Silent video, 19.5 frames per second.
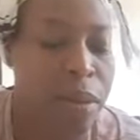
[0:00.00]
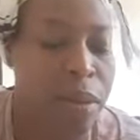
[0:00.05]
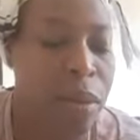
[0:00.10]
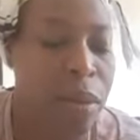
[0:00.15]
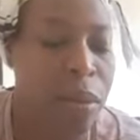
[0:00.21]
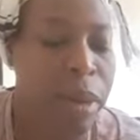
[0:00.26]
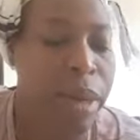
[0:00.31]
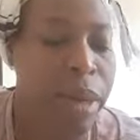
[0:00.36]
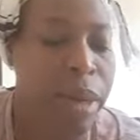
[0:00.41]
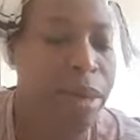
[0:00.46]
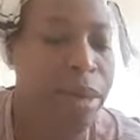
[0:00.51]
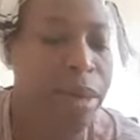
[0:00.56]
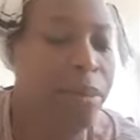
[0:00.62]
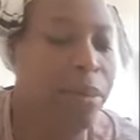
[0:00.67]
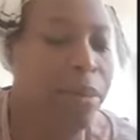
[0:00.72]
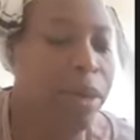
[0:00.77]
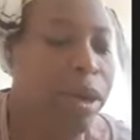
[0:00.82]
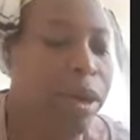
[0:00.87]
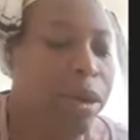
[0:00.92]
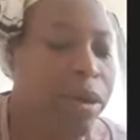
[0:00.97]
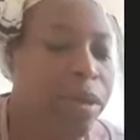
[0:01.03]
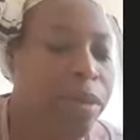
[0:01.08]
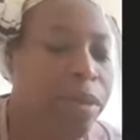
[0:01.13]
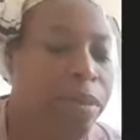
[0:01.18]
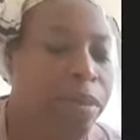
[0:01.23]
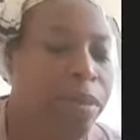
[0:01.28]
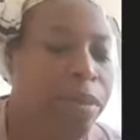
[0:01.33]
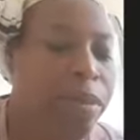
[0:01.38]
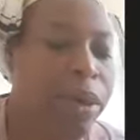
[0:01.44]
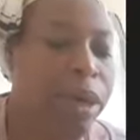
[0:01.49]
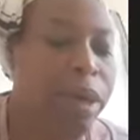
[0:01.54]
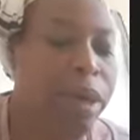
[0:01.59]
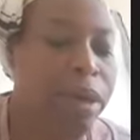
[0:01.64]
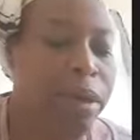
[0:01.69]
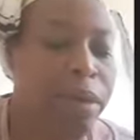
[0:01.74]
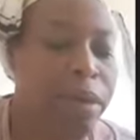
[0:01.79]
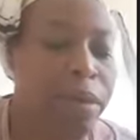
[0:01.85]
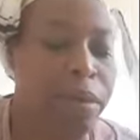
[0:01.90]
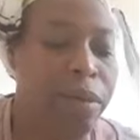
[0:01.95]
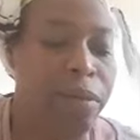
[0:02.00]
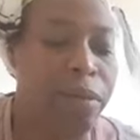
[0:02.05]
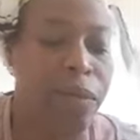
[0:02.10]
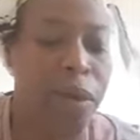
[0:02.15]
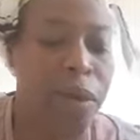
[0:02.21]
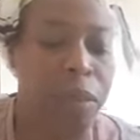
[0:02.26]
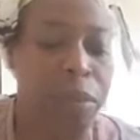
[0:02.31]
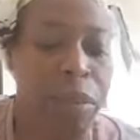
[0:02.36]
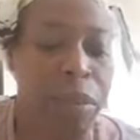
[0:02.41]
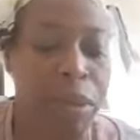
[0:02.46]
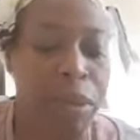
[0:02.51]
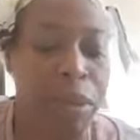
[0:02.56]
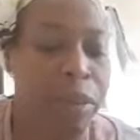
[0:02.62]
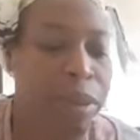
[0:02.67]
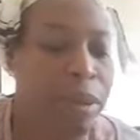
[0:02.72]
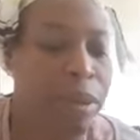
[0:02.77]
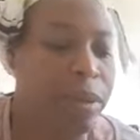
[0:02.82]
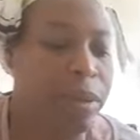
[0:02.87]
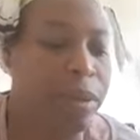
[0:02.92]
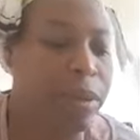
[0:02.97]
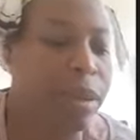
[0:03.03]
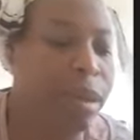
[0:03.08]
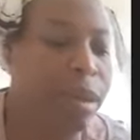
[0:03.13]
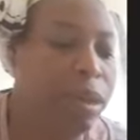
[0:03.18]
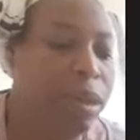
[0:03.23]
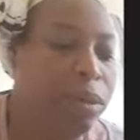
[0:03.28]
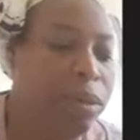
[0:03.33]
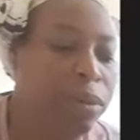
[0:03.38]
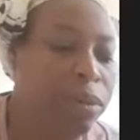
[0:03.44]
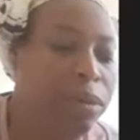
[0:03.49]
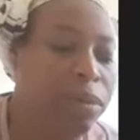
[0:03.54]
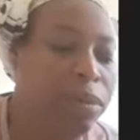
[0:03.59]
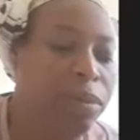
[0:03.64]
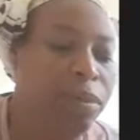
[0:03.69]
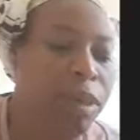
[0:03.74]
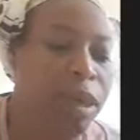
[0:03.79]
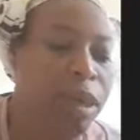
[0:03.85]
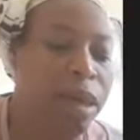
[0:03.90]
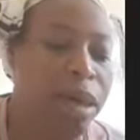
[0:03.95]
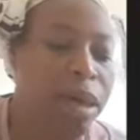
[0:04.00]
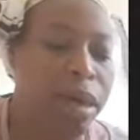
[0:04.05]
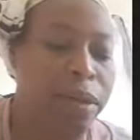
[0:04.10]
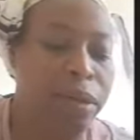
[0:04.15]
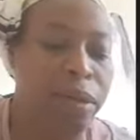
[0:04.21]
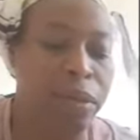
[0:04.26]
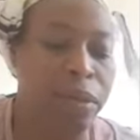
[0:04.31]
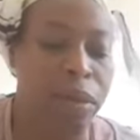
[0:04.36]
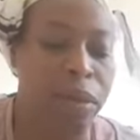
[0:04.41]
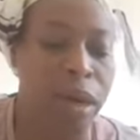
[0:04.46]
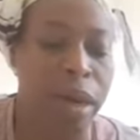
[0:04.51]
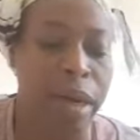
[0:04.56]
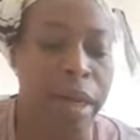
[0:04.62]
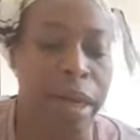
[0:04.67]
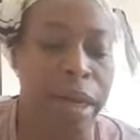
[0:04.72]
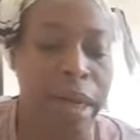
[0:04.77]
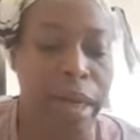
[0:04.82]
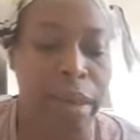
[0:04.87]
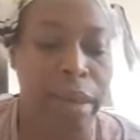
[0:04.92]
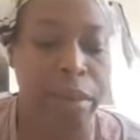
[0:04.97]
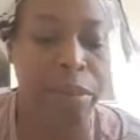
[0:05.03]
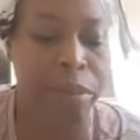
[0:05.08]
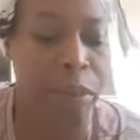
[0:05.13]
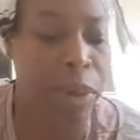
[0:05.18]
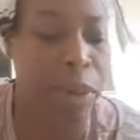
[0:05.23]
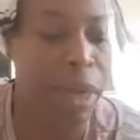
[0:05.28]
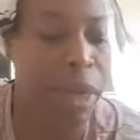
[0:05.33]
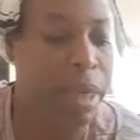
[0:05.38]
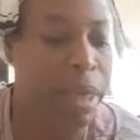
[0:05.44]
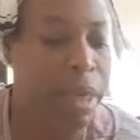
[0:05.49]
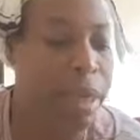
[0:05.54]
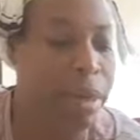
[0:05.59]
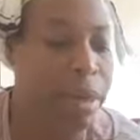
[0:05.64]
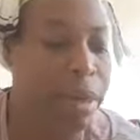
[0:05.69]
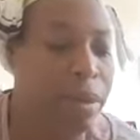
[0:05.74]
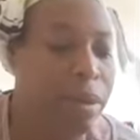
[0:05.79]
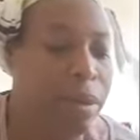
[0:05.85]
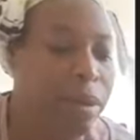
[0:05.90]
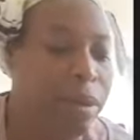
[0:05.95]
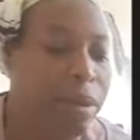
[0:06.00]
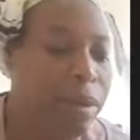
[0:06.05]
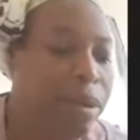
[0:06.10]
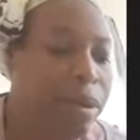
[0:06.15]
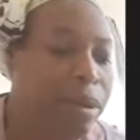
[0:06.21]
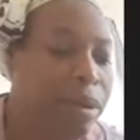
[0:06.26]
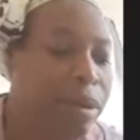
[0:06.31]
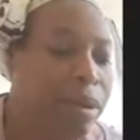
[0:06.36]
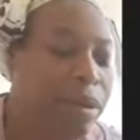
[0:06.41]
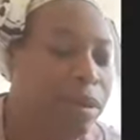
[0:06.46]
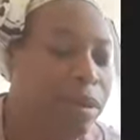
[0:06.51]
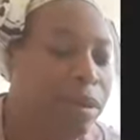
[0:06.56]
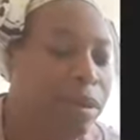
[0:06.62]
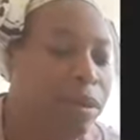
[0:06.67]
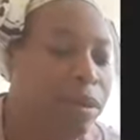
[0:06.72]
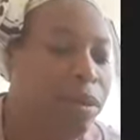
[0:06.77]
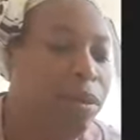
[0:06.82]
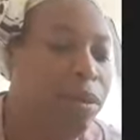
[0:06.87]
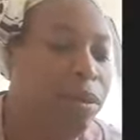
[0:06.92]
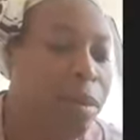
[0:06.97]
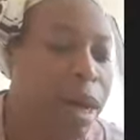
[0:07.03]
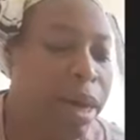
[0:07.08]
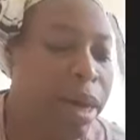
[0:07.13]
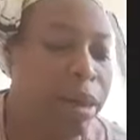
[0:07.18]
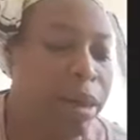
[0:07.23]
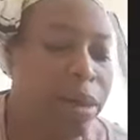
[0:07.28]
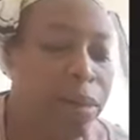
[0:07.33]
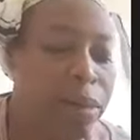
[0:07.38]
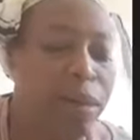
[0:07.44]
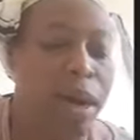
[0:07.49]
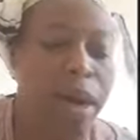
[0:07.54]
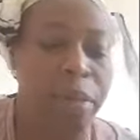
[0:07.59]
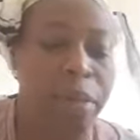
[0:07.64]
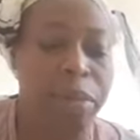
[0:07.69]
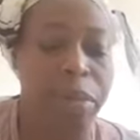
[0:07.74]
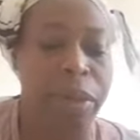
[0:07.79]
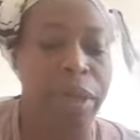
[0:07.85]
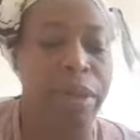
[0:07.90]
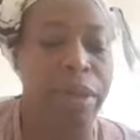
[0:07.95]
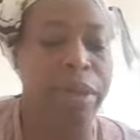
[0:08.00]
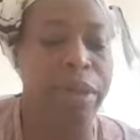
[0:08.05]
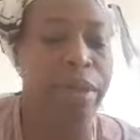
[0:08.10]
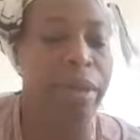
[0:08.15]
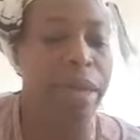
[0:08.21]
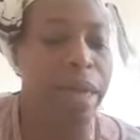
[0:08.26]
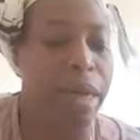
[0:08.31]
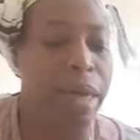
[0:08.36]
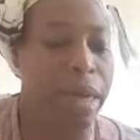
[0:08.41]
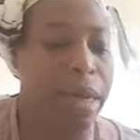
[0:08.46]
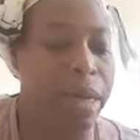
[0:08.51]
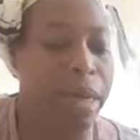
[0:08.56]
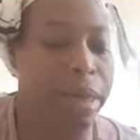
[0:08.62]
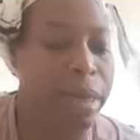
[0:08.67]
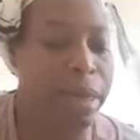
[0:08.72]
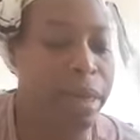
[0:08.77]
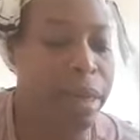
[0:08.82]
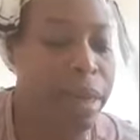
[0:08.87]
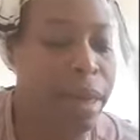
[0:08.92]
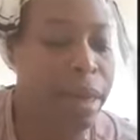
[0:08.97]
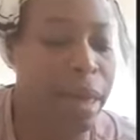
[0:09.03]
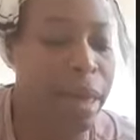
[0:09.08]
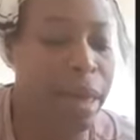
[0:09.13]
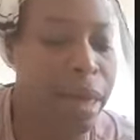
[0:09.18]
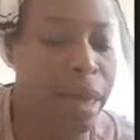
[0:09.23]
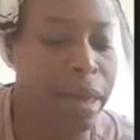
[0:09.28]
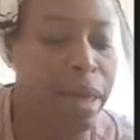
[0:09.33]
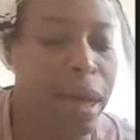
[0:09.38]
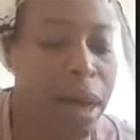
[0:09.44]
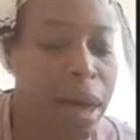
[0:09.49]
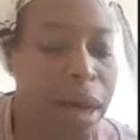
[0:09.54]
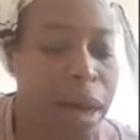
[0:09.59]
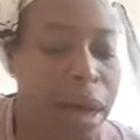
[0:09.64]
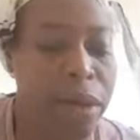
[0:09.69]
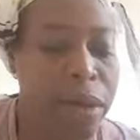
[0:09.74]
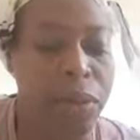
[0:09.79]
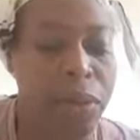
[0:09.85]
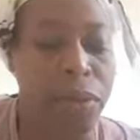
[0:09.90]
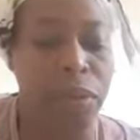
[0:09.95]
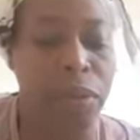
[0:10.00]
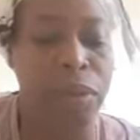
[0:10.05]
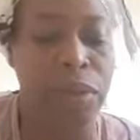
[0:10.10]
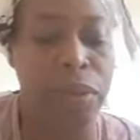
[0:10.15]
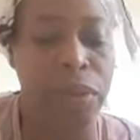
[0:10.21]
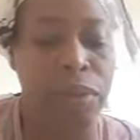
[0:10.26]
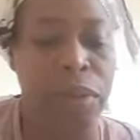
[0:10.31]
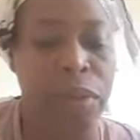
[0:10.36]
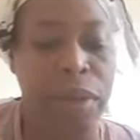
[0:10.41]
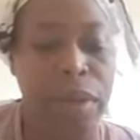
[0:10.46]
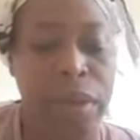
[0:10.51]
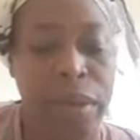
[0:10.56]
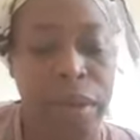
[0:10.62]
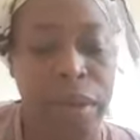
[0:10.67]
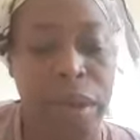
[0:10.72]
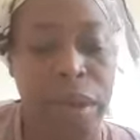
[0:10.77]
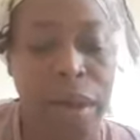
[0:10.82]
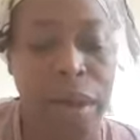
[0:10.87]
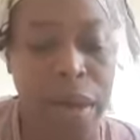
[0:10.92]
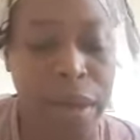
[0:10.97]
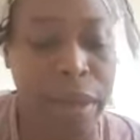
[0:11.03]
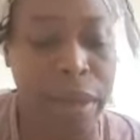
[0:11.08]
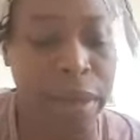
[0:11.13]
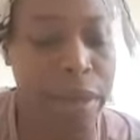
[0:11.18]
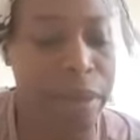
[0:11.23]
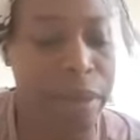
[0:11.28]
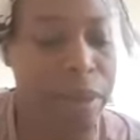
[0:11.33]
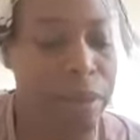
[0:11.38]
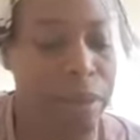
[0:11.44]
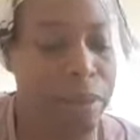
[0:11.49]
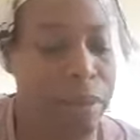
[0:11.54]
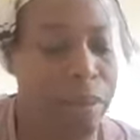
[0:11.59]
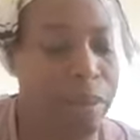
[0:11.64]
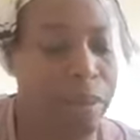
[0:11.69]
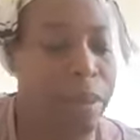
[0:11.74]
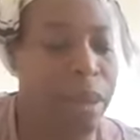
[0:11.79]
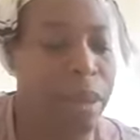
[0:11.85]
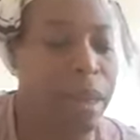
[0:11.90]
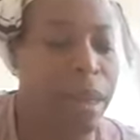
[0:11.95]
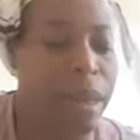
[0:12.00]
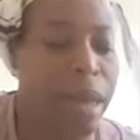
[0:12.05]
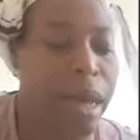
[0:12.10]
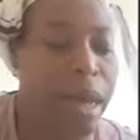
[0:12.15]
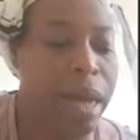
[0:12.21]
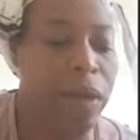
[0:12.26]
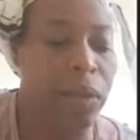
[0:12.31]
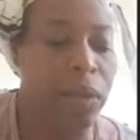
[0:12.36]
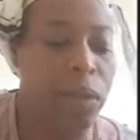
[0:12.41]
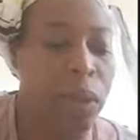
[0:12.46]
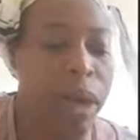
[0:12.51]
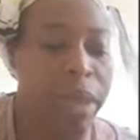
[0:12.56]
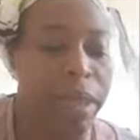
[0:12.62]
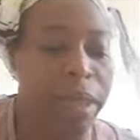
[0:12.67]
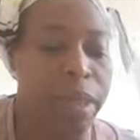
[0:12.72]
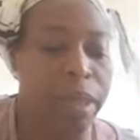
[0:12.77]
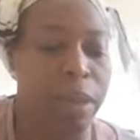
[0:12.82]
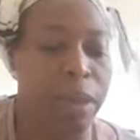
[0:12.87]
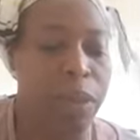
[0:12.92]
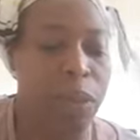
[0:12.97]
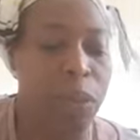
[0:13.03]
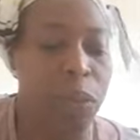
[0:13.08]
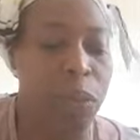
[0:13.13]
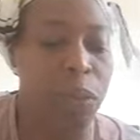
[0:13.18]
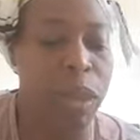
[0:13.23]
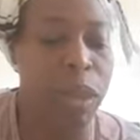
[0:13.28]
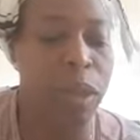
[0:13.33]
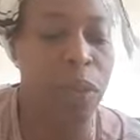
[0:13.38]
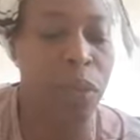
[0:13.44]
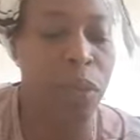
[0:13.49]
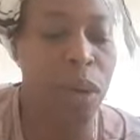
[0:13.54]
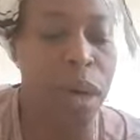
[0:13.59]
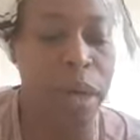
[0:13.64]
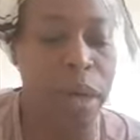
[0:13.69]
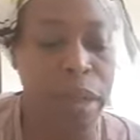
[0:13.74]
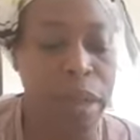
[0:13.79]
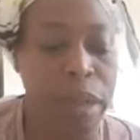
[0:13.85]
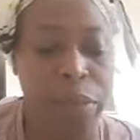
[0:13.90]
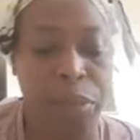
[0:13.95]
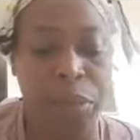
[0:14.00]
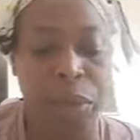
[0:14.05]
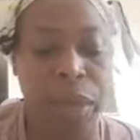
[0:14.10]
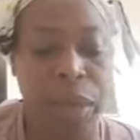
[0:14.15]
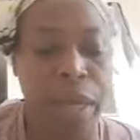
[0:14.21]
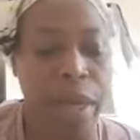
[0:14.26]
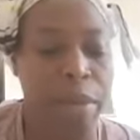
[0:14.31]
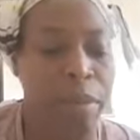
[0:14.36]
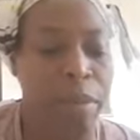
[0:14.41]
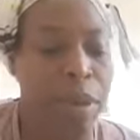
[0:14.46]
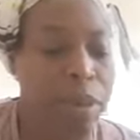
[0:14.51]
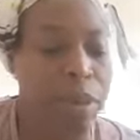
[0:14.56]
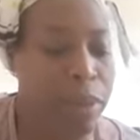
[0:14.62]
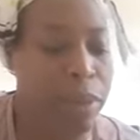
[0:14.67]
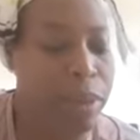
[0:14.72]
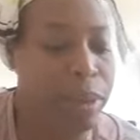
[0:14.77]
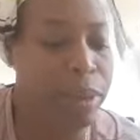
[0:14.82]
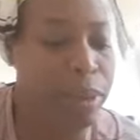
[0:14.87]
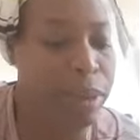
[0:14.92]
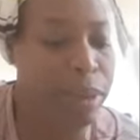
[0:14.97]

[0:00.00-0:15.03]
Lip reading: So when you pray, praying for people to see you, because you are not praying to man, you are praying to God, and God know your heart and what we want to pray about.